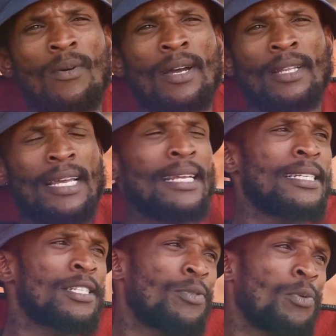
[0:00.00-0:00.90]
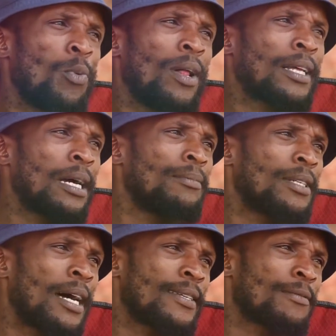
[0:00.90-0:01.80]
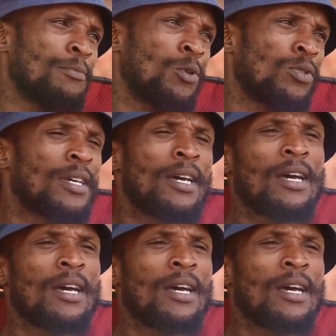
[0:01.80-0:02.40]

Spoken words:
the industry welcomed us because